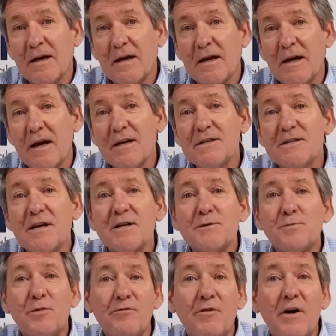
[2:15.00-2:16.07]
Headsets
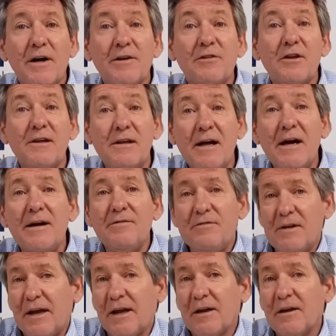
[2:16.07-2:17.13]
provide the live
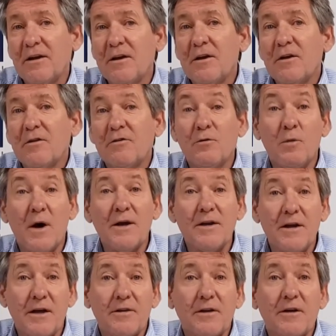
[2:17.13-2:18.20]
link to one
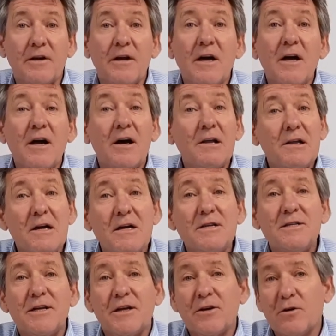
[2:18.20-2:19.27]
another,
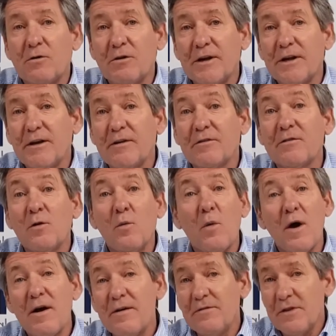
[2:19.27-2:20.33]
alerting colleagues
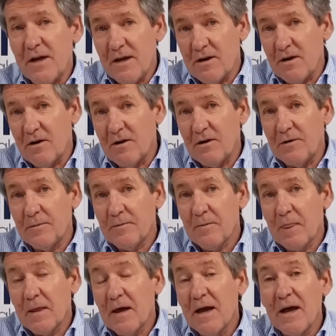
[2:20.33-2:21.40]
wherever they are,
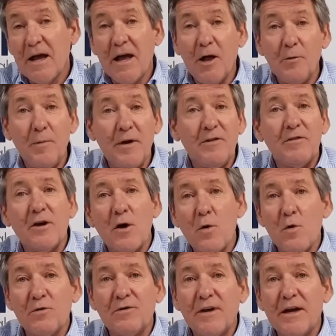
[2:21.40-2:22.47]
helping to
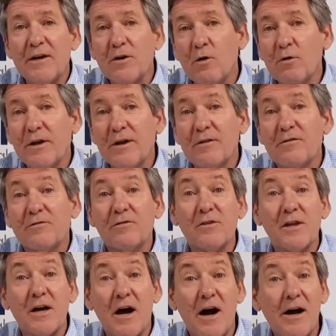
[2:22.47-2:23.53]
coordinate colleagues to
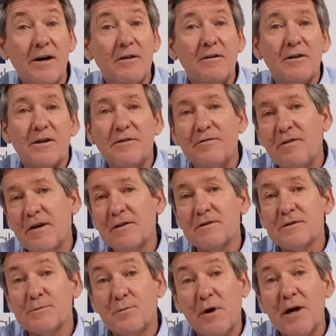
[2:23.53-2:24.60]
the aisle the
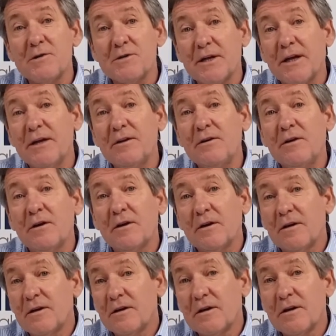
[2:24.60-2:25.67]
offender's browsing in,
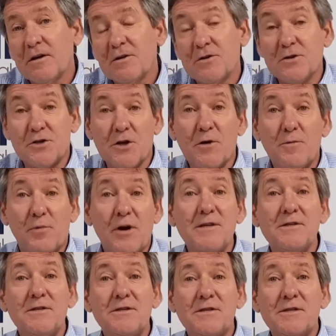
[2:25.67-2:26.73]
to show
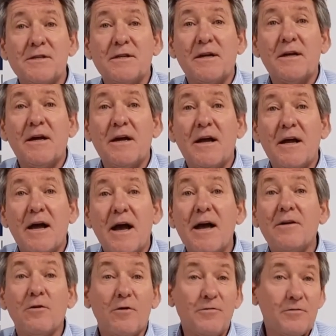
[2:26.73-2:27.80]
presence and
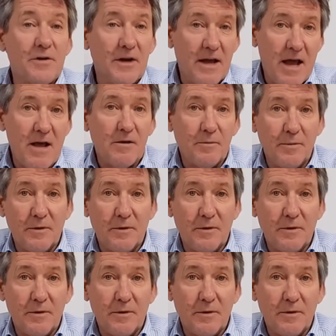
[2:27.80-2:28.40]
offering help.